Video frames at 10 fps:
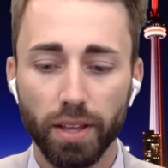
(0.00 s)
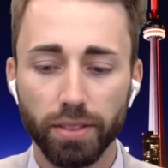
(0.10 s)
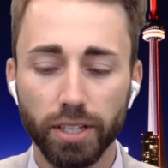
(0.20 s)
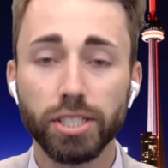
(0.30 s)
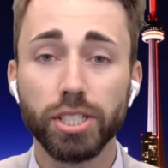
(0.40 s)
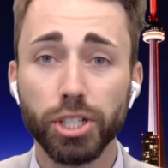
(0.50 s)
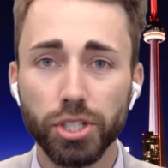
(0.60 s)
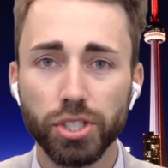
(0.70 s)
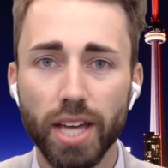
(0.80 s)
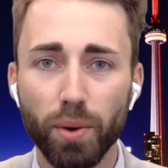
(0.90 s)

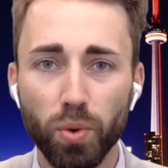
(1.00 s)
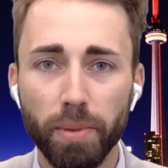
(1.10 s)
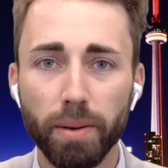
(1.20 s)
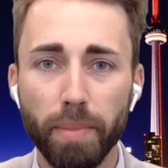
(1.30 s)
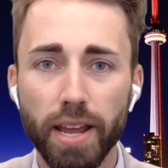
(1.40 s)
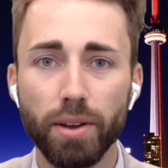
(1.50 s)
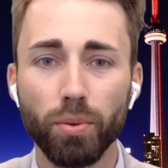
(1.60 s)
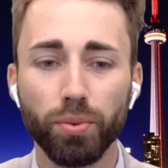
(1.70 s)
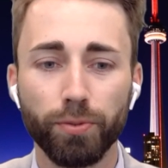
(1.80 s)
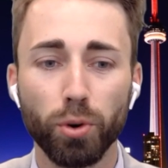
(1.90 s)
decisions that women make
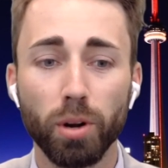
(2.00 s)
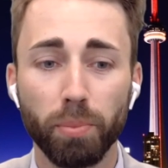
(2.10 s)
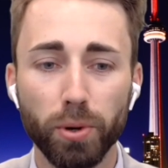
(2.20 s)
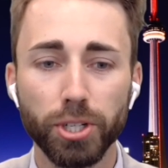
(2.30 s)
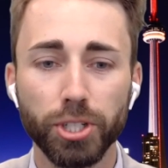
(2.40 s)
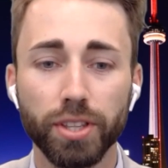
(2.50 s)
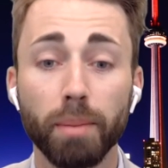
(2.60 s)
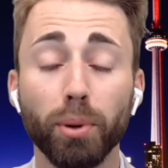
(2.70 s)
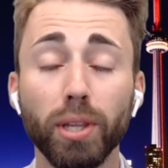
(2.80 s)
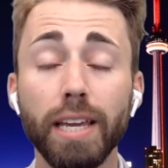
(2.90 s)
for abortion, the
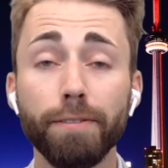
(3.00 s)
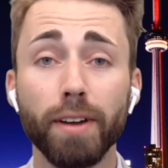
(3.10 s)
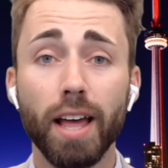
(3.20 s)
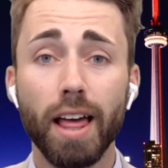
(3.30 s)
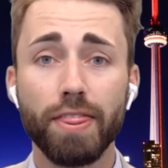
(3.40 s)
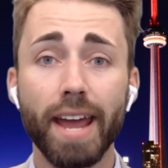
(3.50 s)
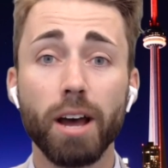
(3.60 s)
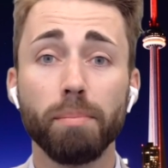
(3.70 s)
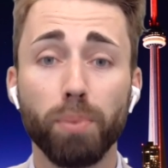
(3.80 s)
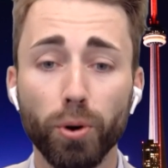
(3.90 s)
belief that
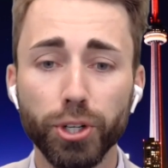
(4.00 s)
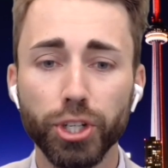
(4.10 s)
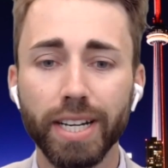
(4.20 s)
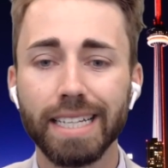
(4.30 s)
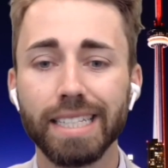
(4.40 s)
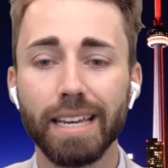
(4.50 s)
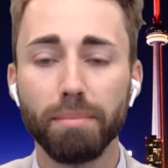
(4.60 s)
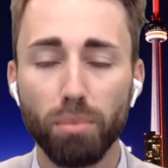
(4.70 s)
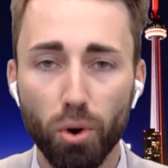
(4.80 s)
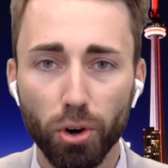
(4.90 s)
abortion is
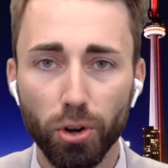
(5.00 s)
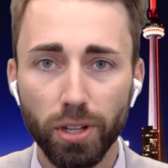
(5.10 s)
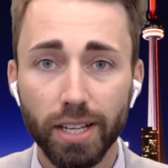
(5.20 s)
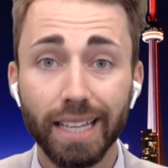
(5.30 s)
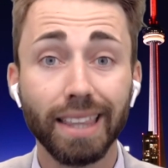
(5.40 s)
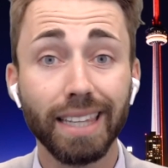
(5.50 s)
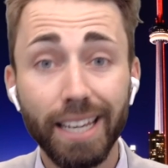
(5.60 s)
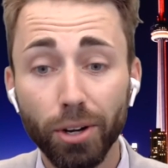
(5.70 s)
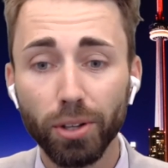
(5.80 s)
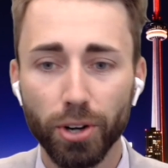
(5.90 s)
immoral,
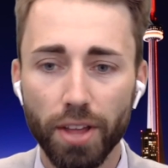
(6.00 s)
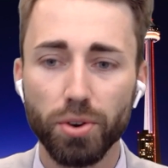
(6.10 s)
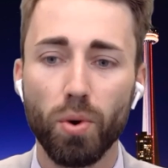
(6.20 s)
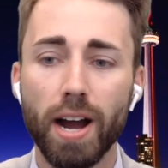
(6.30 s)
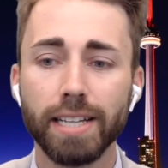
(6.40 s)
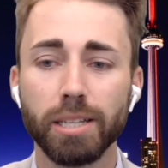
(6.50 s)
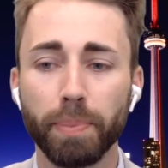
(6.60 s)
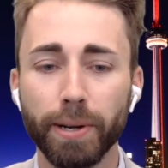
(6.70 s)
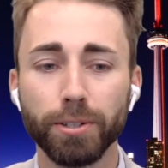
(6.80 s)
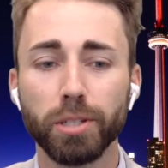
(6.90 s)
legal or otherwise,
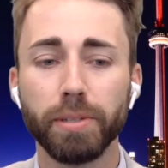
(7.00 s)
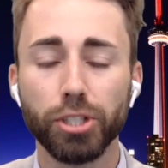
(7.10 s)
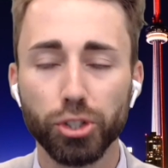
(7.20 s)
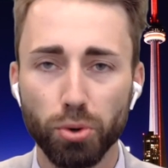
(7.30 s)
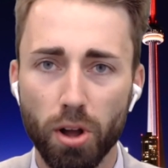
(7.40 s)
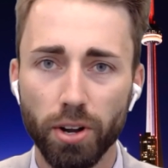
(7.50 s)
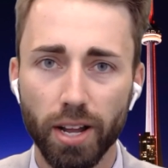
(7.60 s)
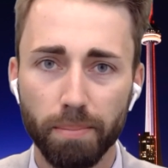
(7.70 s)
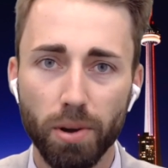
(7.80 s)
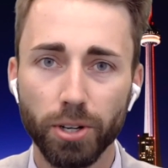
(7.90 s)
appears to be strong
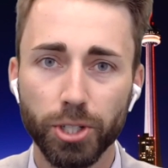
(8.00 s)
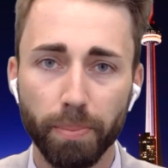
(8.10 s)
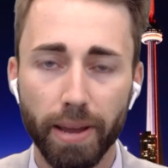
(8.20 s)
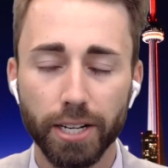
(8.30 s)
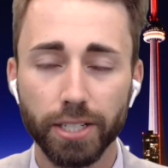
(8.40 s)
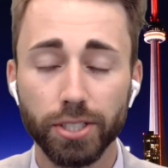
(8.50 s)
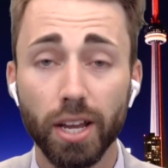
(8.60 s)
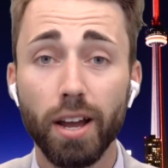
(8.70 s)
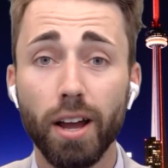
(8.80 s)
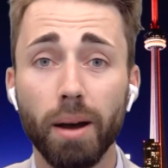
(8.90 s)
among Jamaicans,
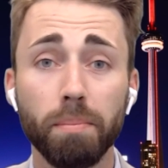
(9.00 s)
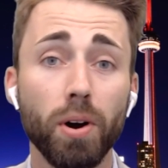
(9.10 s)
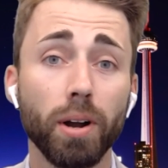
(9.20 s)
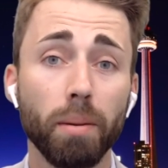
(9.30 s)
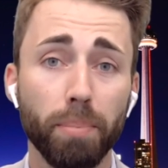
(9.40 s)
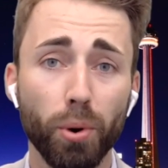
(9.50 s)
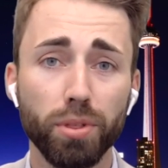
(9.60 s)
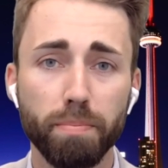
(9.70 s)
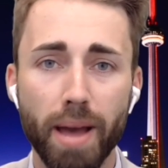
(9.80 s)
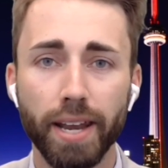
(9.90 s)
among
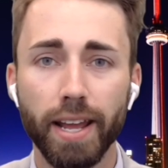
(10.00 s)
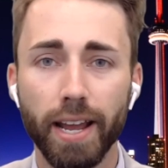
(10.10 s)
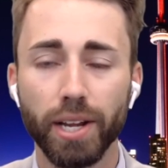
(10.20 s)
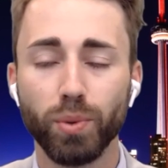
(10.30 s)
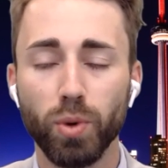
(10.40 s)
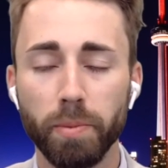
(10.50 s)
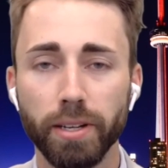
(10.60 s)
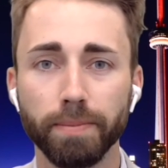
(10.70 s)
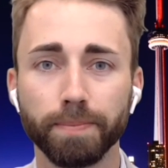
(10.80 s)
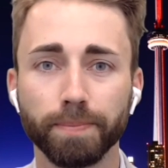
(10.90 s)
both men and women.